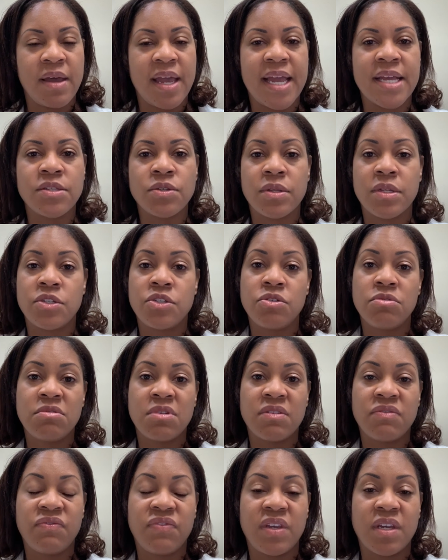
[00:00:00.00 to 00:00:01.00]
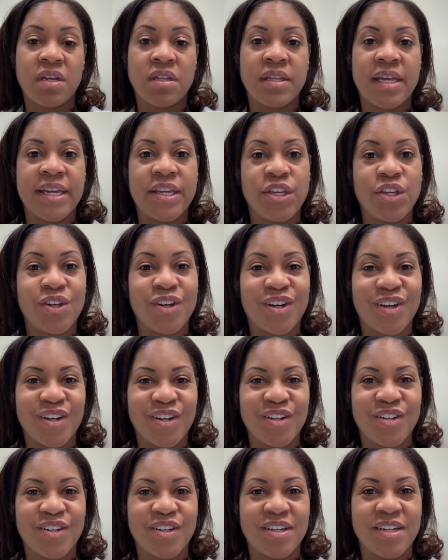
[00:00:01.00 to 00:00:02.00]
and so that you can feel like you're
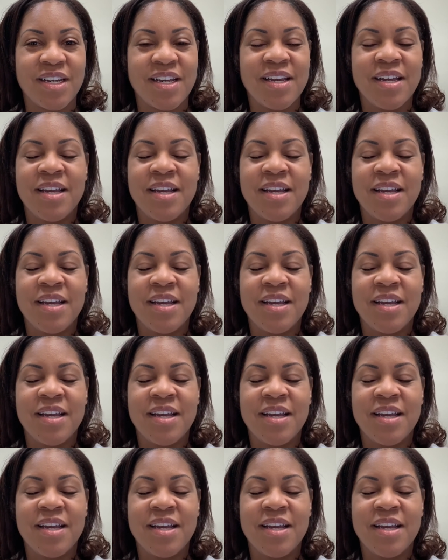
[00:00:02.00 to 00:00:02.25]
heard.